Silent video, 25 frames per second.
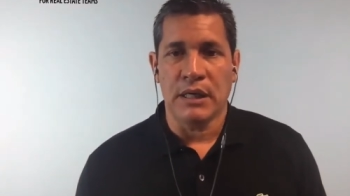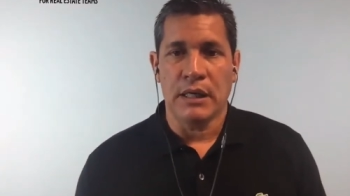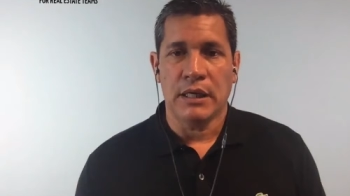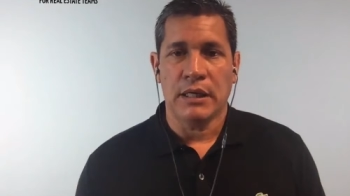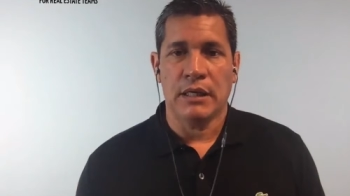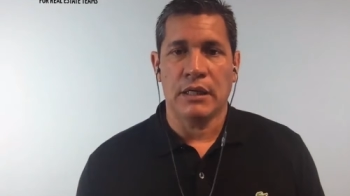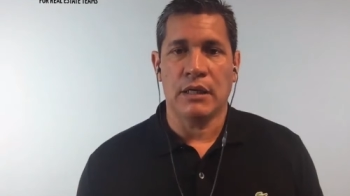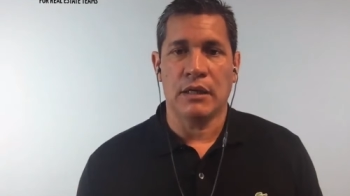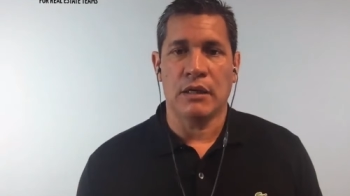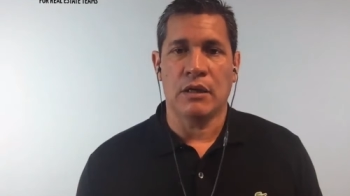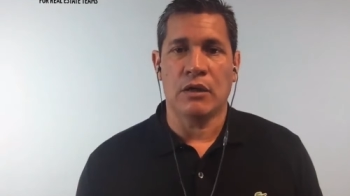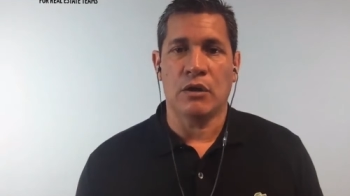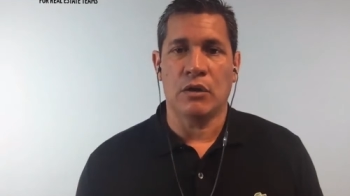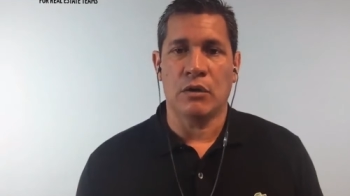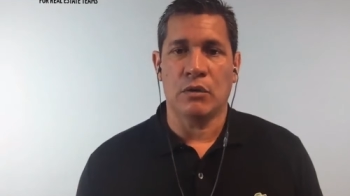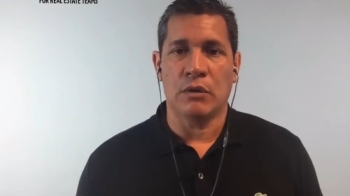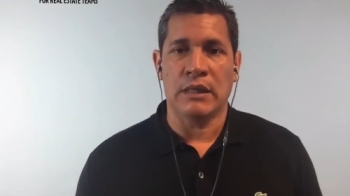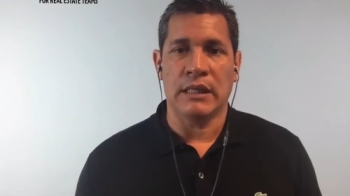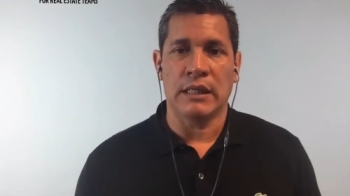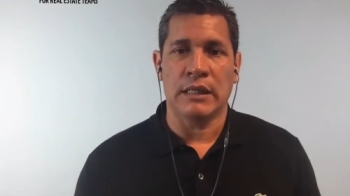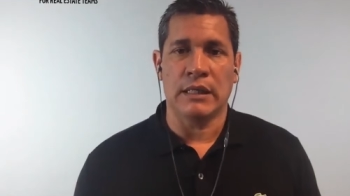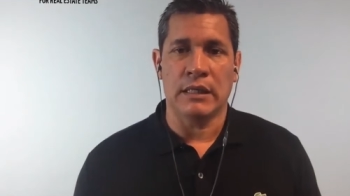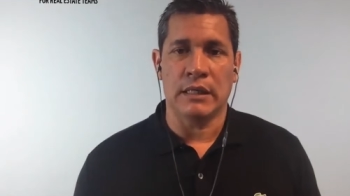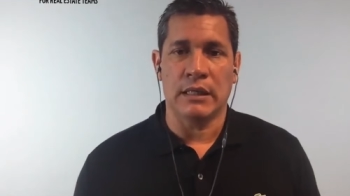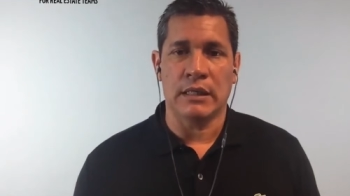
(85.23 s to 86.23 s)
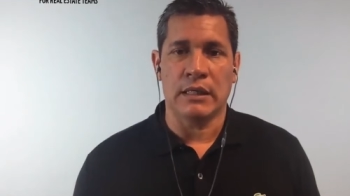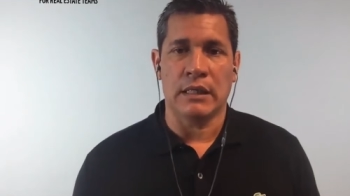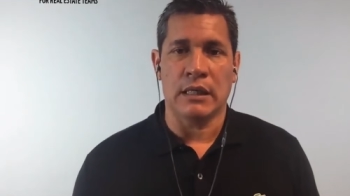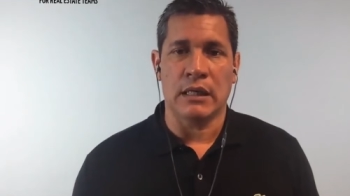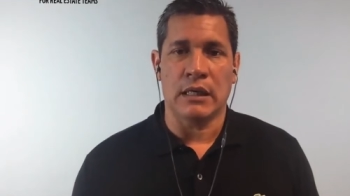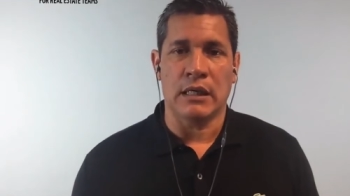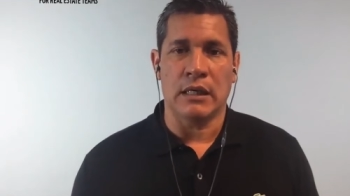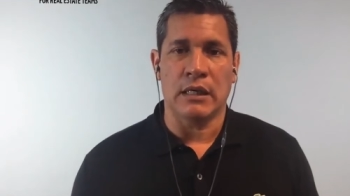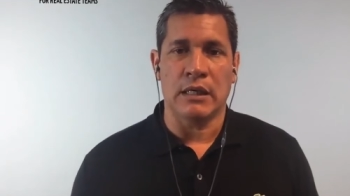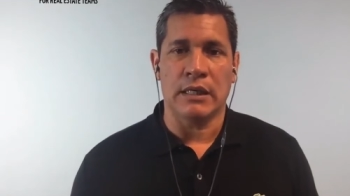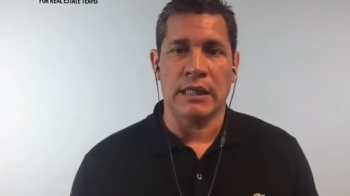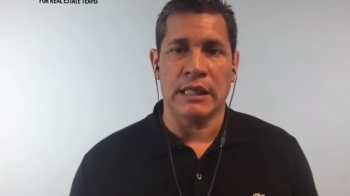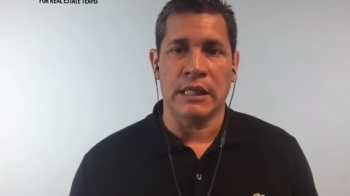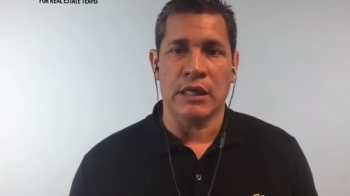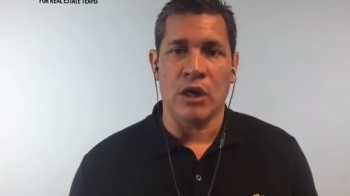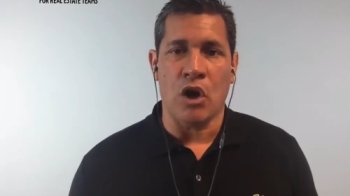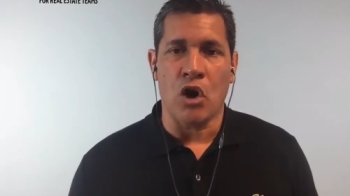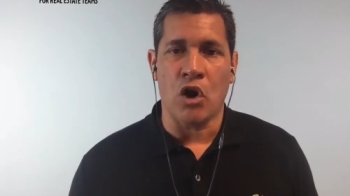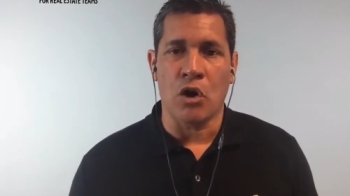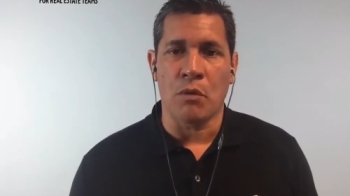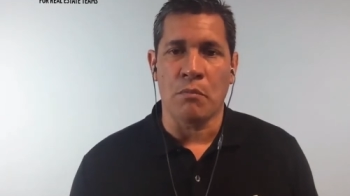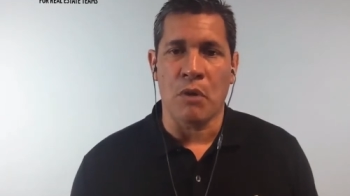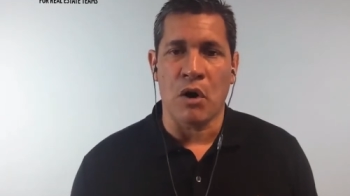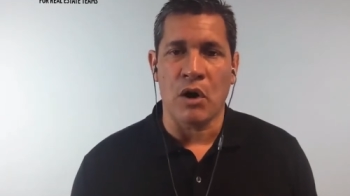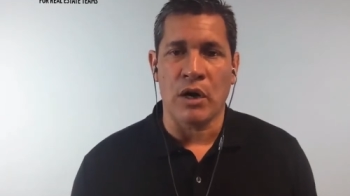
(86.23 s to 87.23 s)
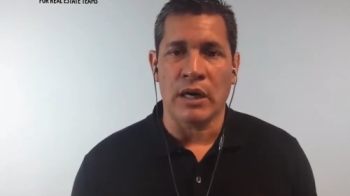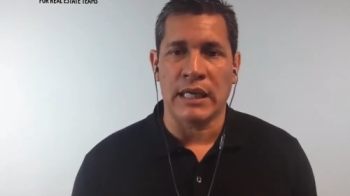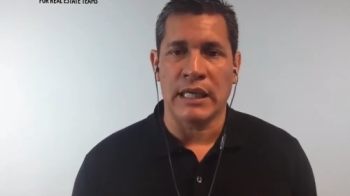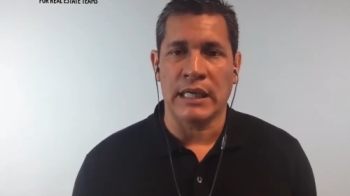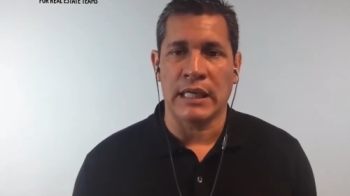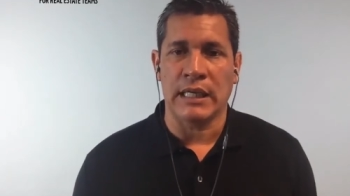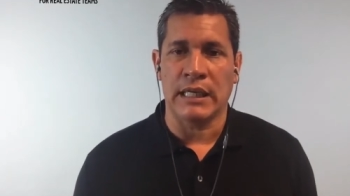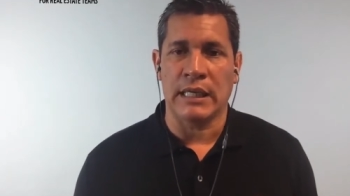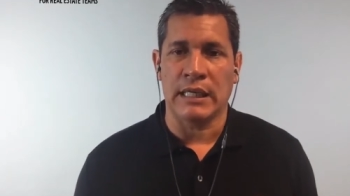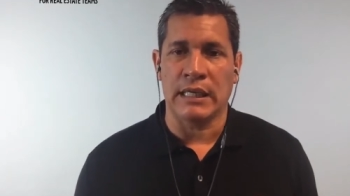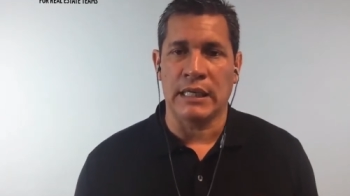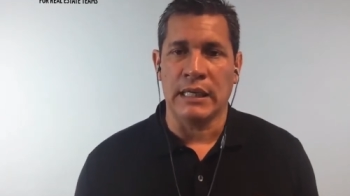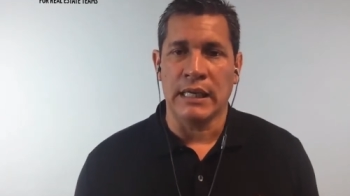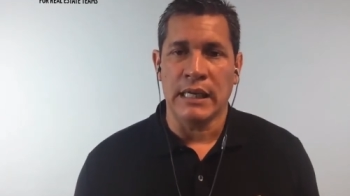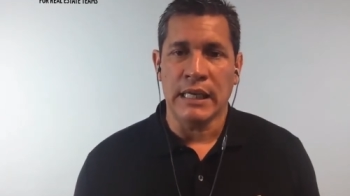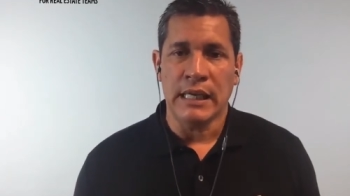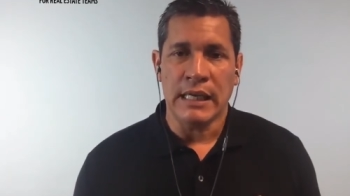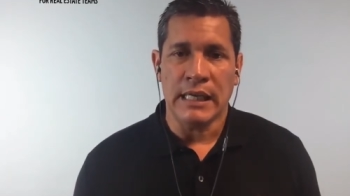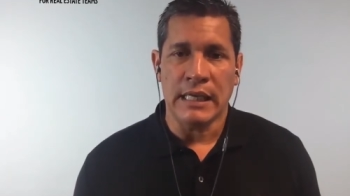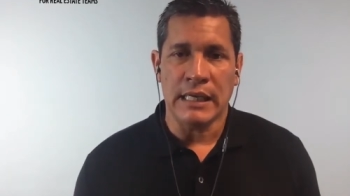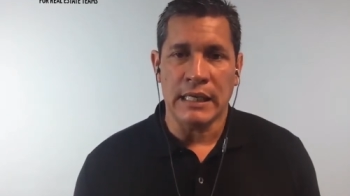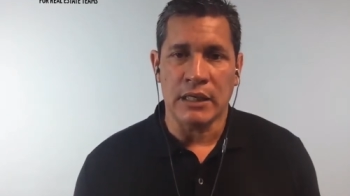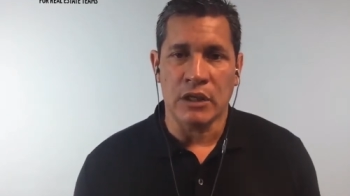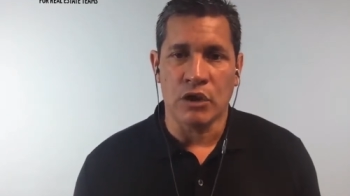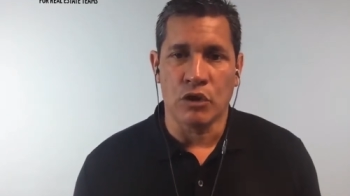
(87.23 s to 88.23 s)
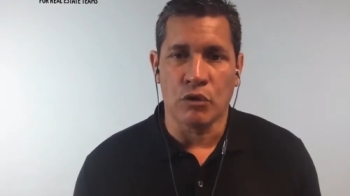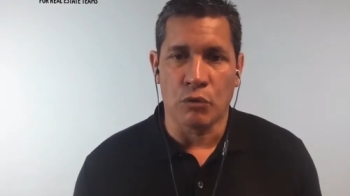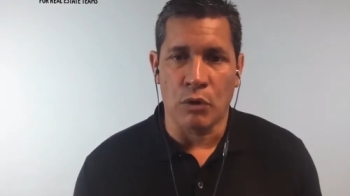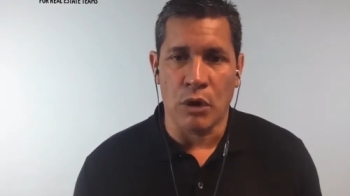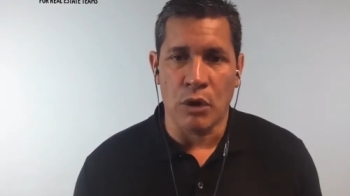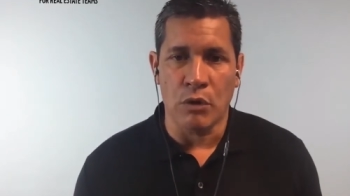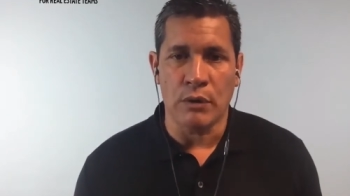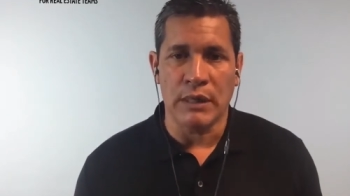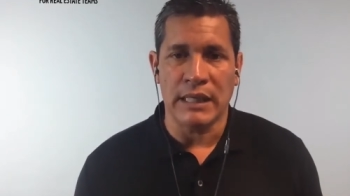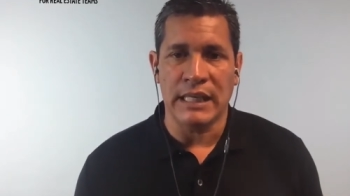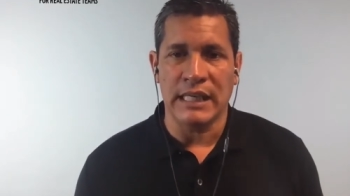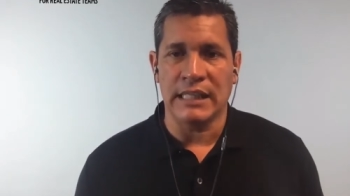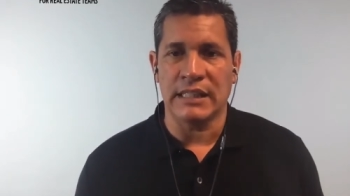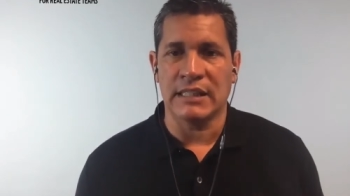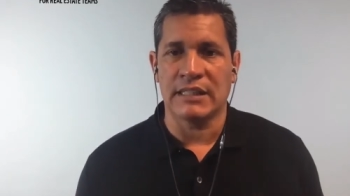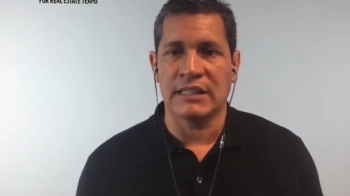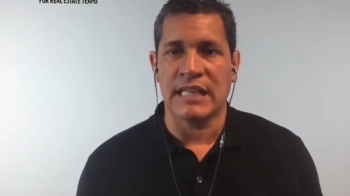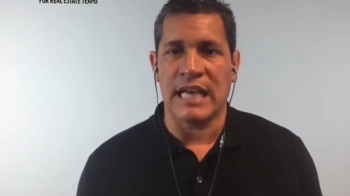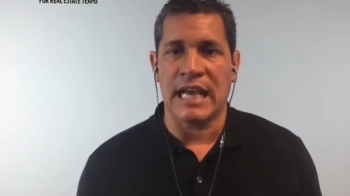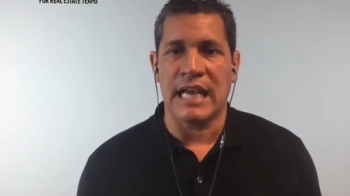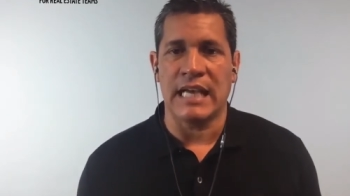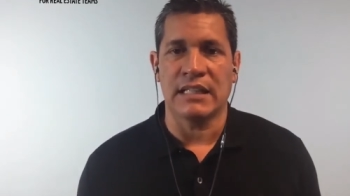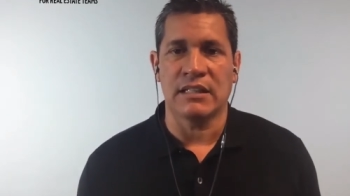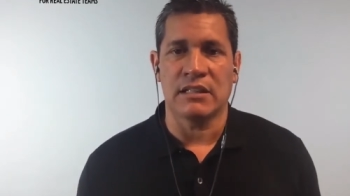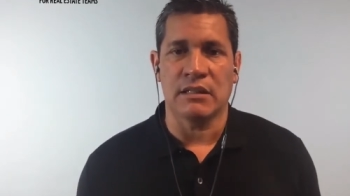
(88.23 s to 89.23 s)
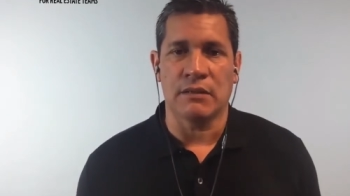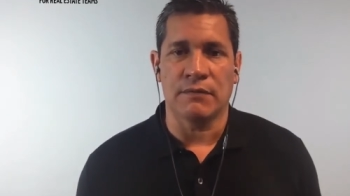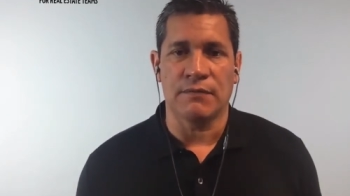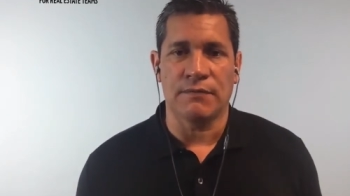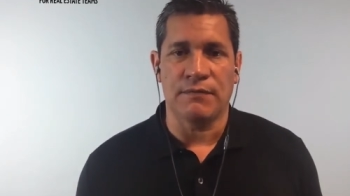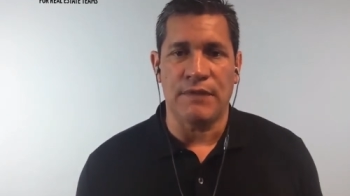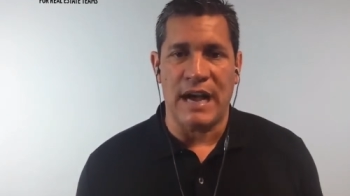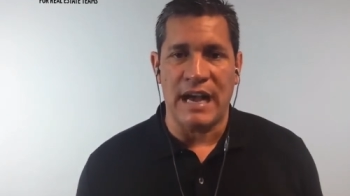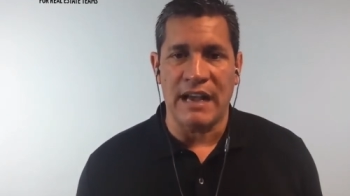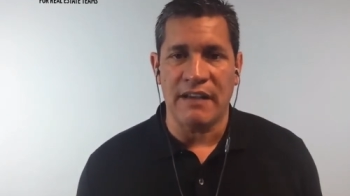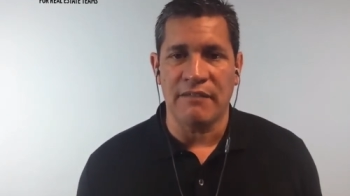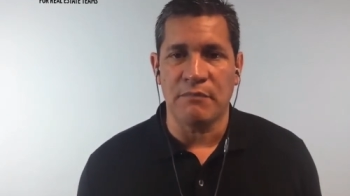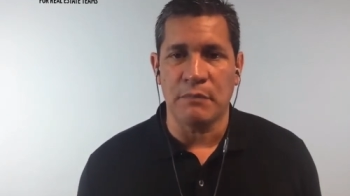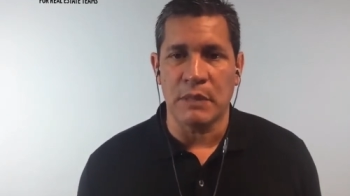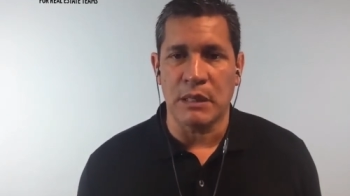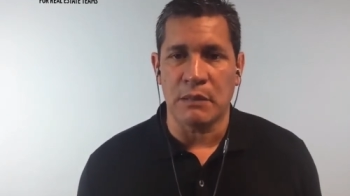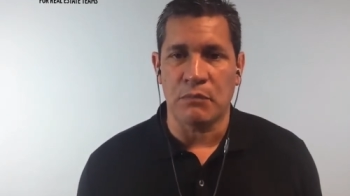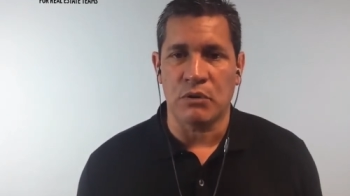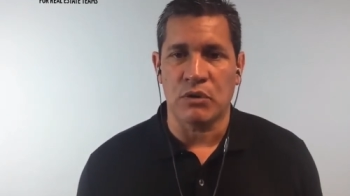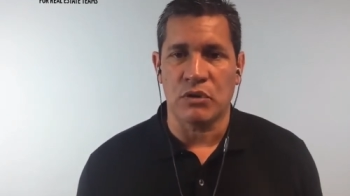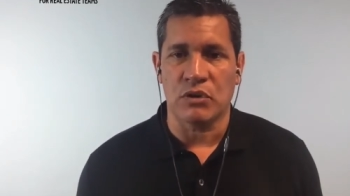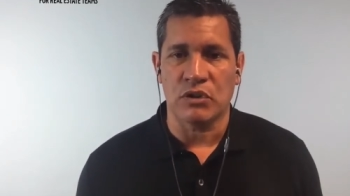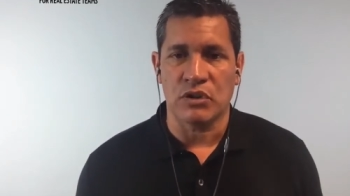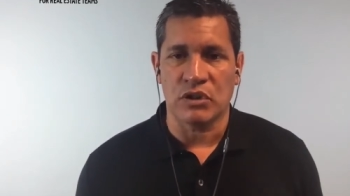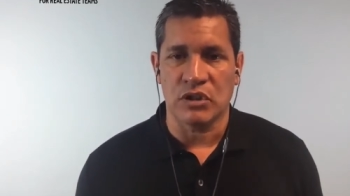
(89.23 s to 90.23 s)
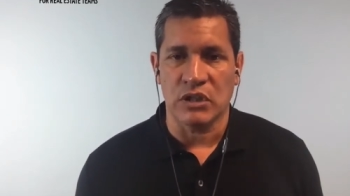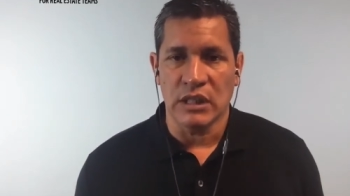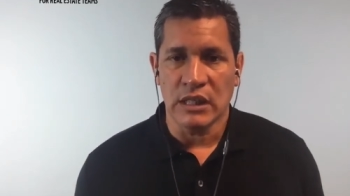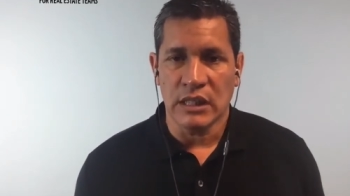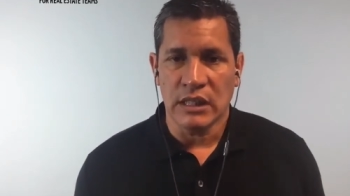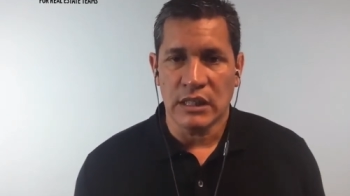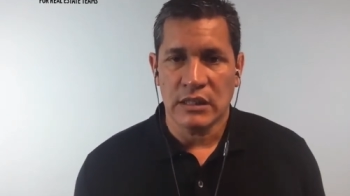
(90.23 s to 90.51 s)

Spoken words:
in our market and growing in size of 5 members,